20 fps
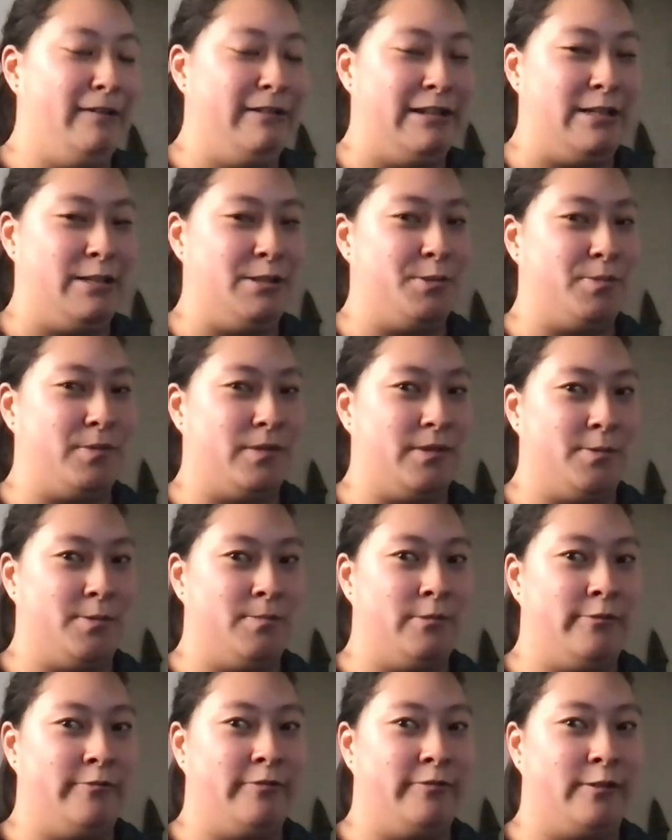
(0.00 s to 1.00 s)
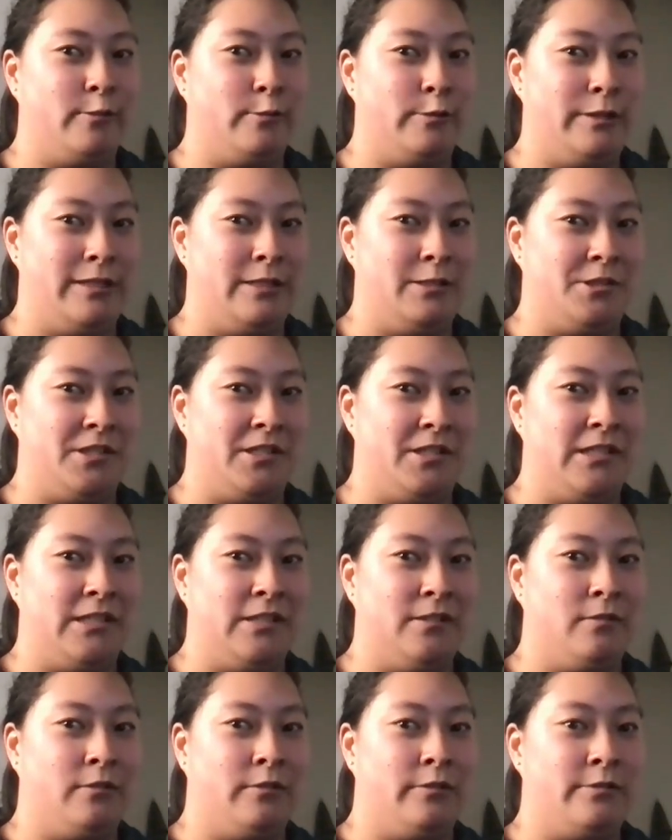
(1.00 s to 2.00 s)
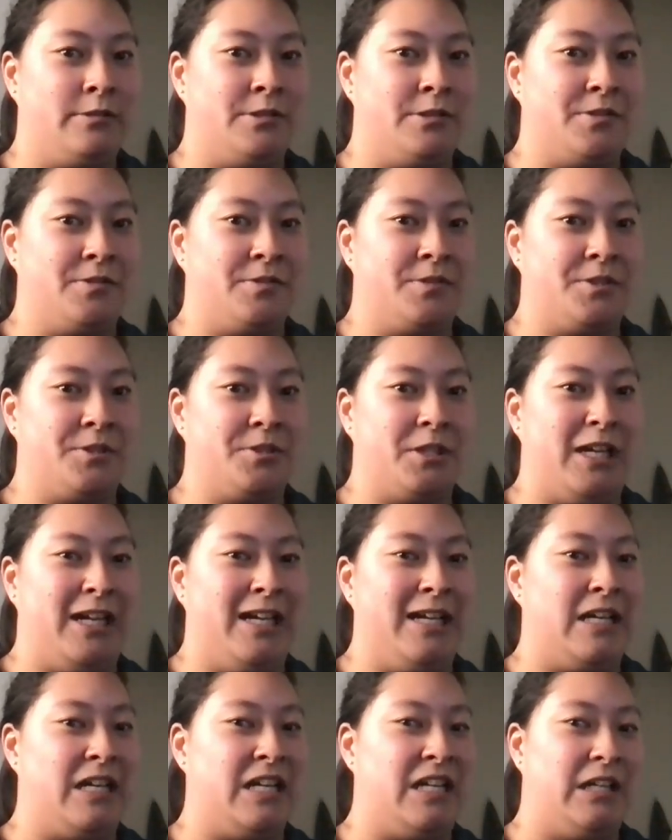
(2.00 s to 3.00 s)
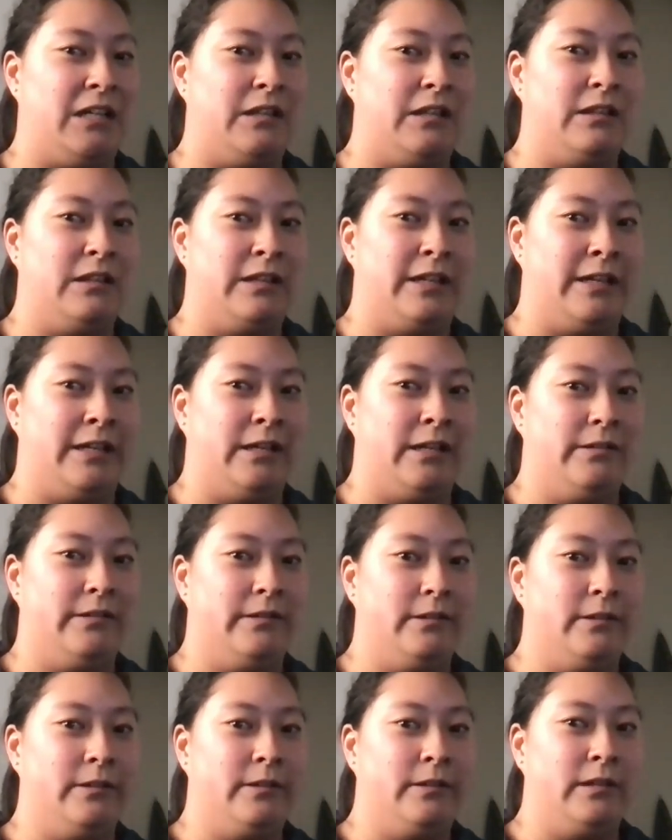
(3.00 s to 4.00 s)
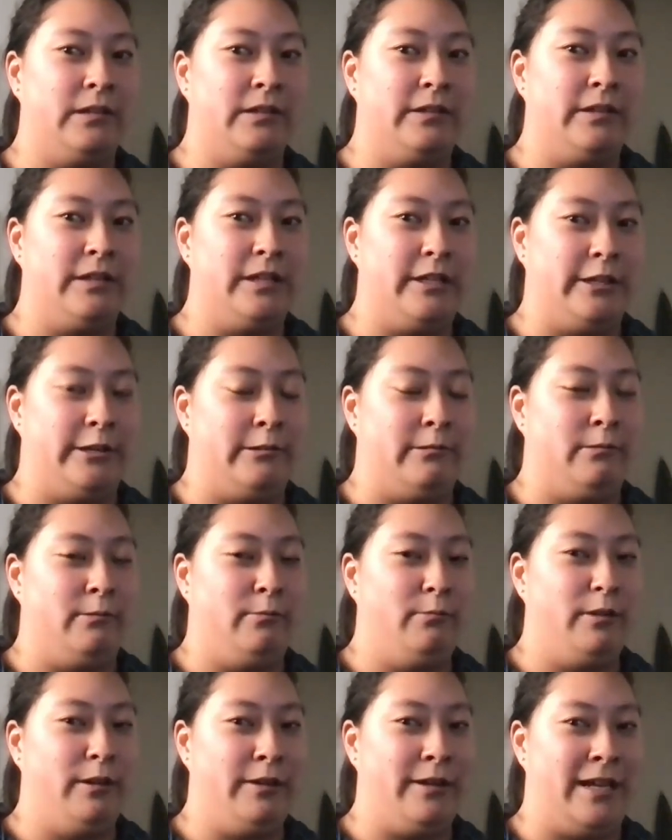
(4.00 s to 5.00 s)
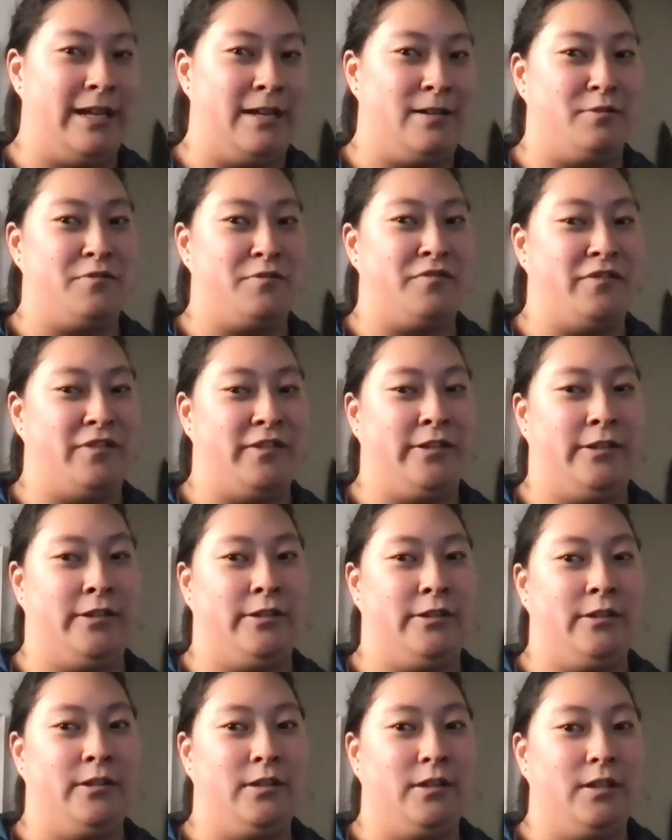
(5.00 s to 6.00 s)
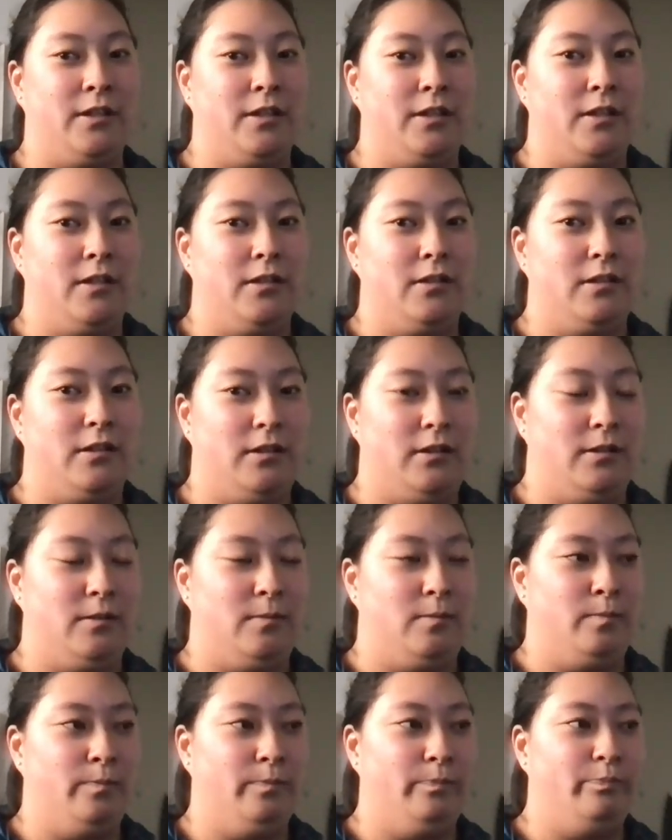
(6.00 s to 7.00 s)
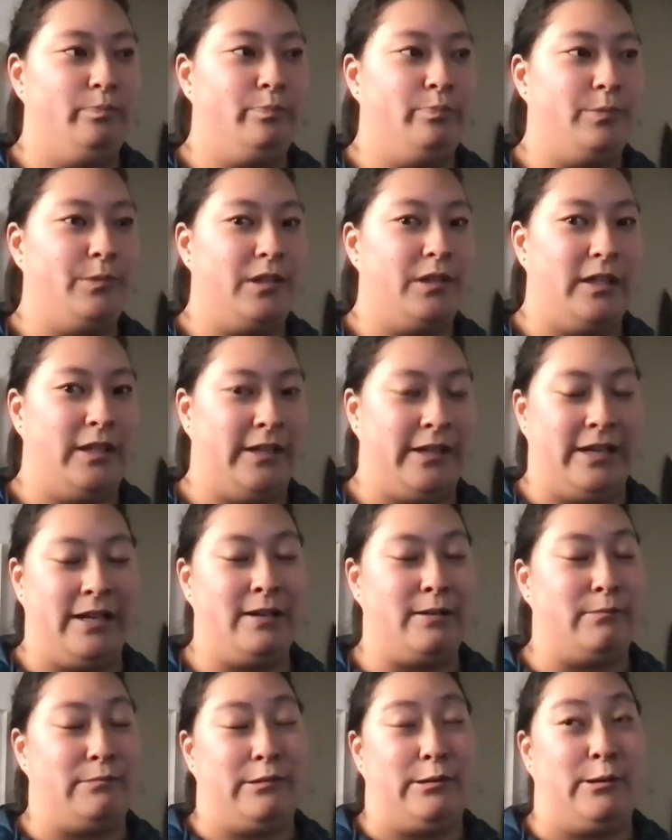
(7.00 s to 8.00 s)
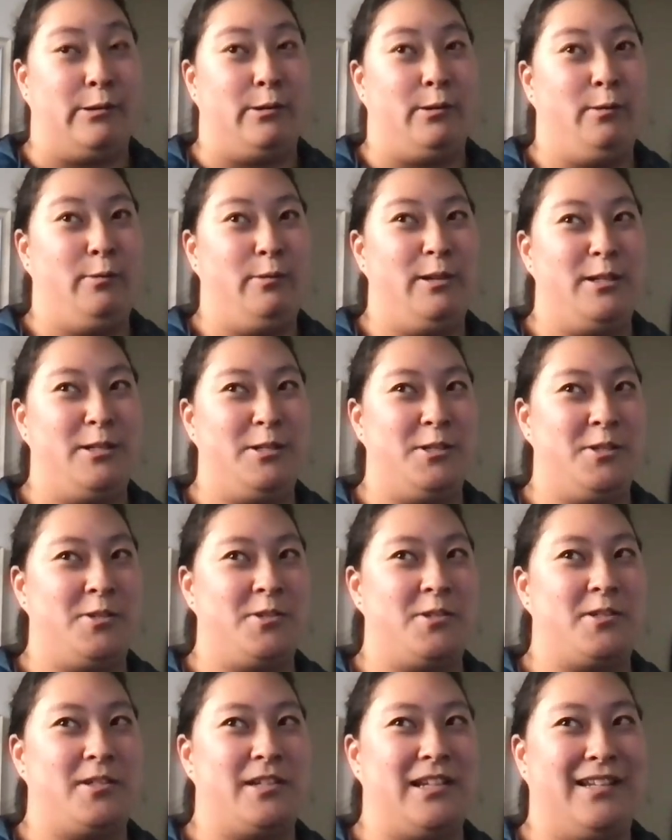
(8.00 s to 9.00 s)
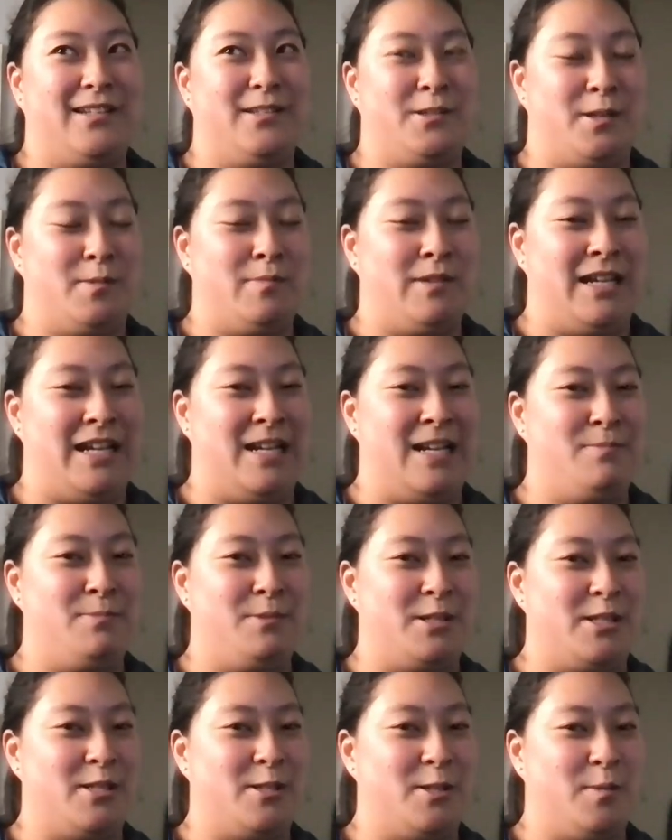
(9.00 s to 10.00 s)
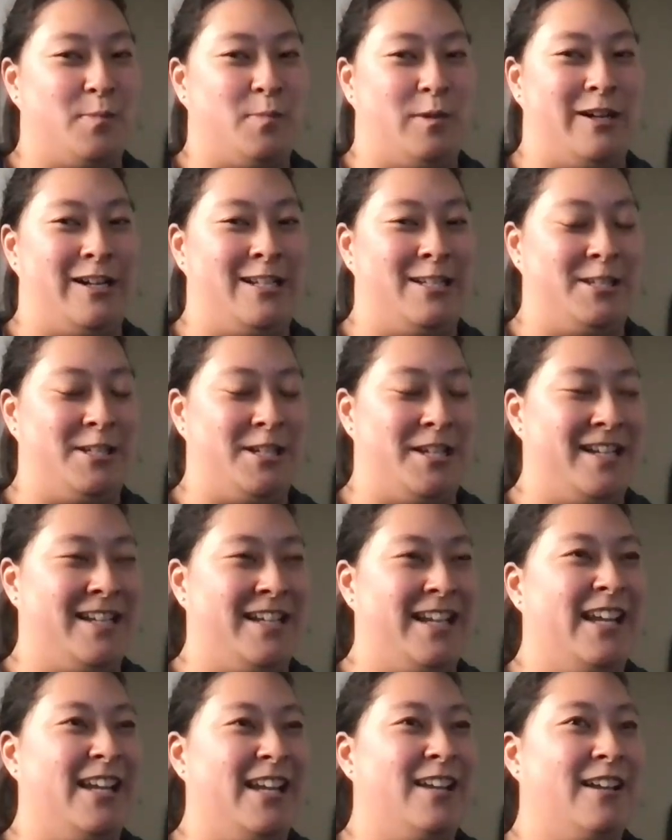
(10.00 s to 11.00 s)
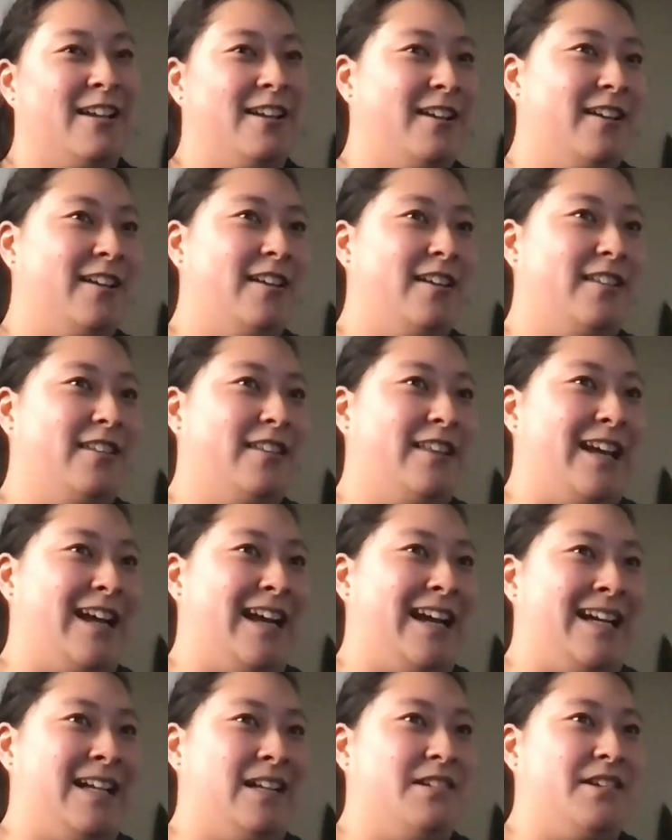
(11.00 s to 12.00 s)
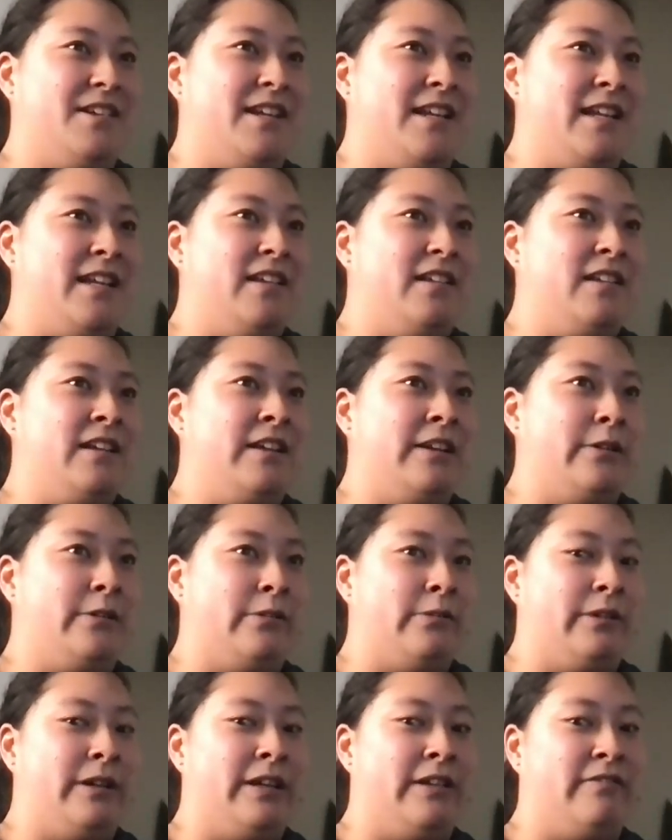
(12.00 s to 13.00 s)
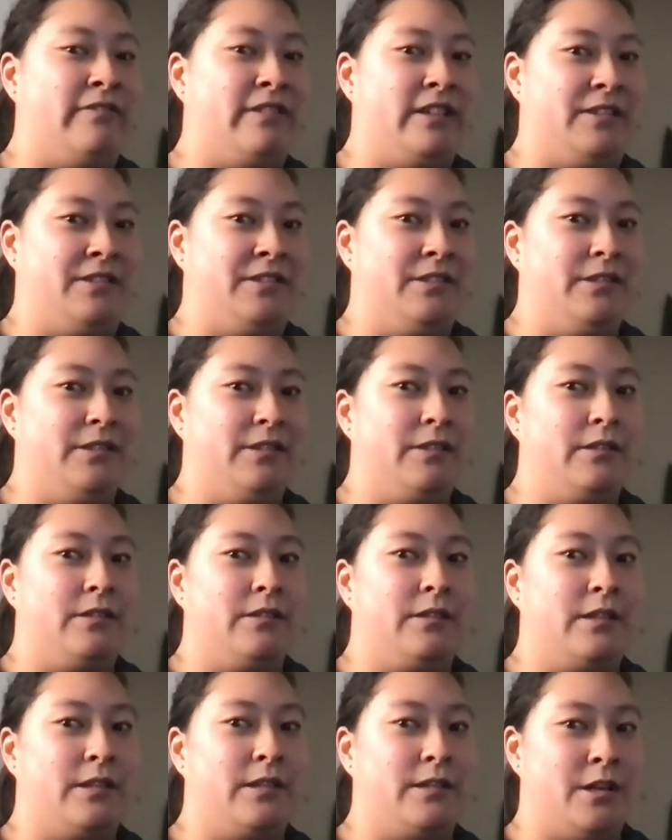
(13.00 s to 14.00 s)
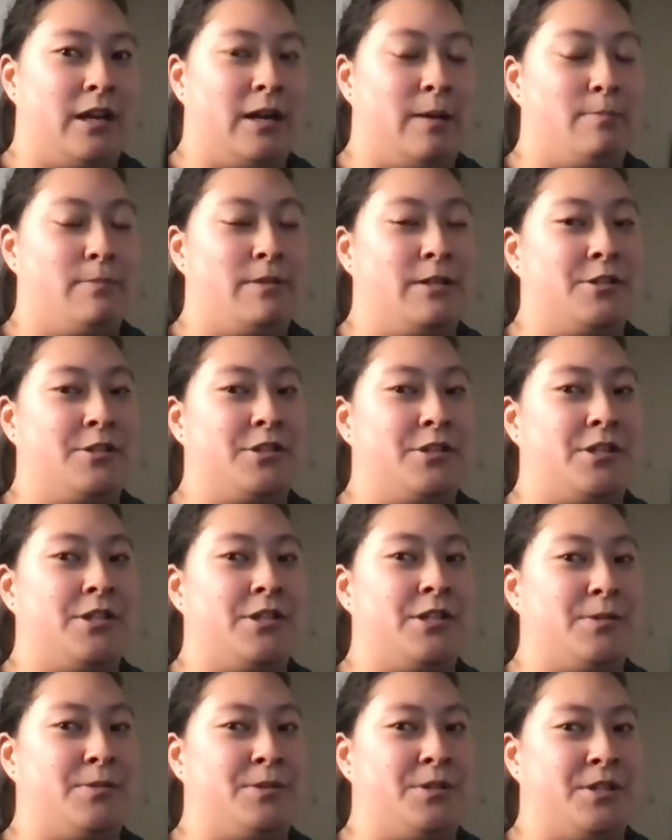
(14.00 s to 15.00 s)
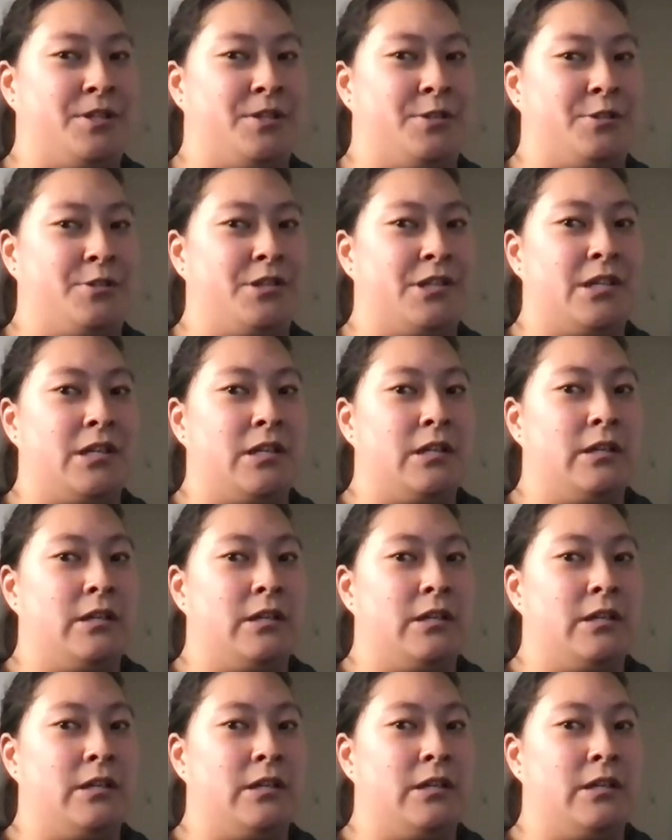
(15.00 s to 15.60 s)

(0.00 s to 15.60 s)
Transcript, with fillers: are you supposed to move forward as an inclusive society that, you know, accounts for, um, and I don't know, it just, sometimes it's surprising that, you know, even the top institutions,